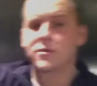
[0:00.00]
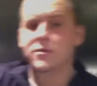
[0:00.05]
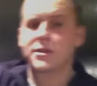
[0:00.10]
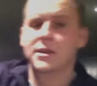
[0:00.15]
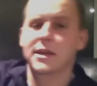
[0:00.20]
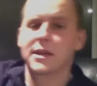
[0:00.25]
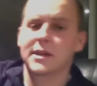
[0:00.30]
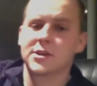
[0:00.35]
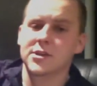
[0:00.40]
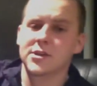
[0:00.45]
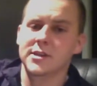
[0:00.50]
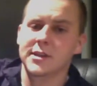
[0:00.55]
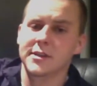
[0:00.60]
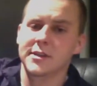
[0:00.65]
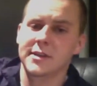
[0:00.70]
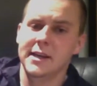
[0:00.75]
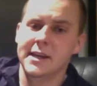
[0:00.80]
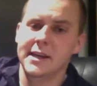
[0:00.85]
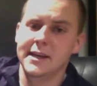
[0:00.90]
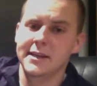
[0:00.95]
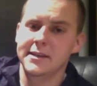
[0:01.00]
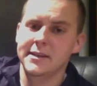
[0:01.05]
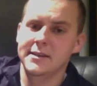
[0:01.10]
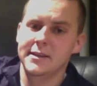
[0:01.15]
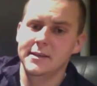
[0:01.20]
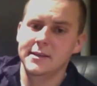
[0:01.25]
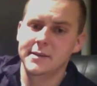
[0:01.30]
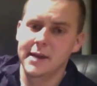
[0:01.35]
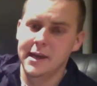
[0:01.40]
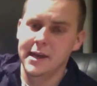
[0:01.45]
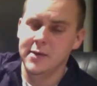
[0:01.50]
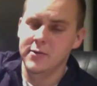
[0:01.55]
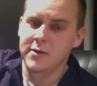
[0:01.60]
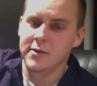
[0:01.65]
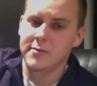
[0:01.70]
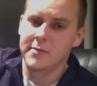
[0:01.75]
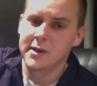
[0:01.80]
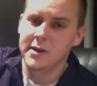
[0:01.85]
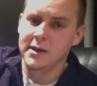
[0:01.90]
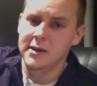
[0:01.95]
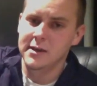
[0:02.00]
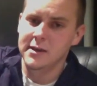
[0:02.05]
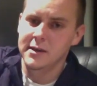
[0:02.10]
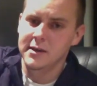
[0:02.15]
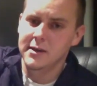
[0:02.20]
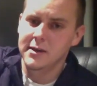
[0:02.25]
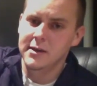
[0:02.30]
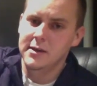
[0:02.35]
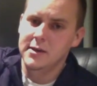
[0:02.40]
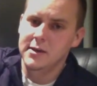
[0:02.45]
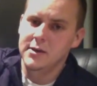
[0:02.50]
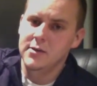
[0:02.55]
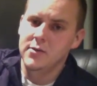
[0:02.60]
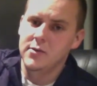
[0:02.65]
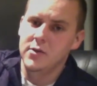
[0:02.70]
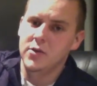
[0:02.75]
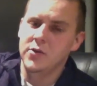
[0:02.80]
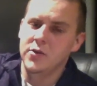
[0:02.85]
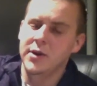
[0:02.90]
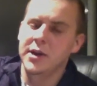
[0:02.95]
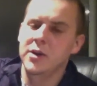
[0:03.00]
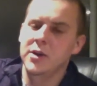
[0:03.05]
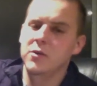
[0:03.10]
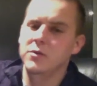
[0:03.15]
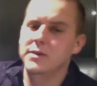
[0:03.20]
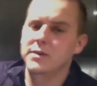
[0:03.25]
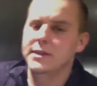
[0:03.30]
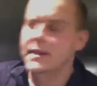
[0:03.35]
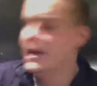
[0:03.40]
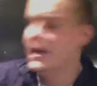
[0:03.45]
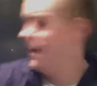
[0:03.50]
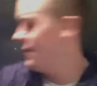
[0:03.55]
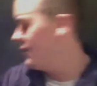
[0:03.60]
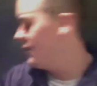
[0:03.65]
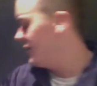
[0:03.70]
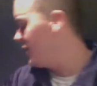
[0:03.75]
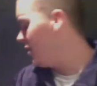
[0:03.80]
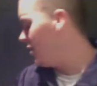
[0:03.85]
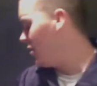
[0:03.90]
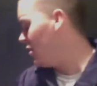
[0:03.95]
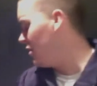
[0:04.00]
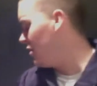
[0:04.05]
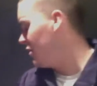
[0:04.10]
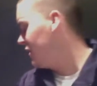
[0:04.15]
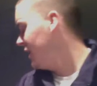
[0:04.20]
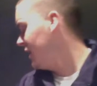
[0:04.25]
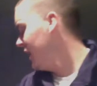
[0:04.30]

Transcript: selections here, guys. Hang with me. Green and Gold Standard already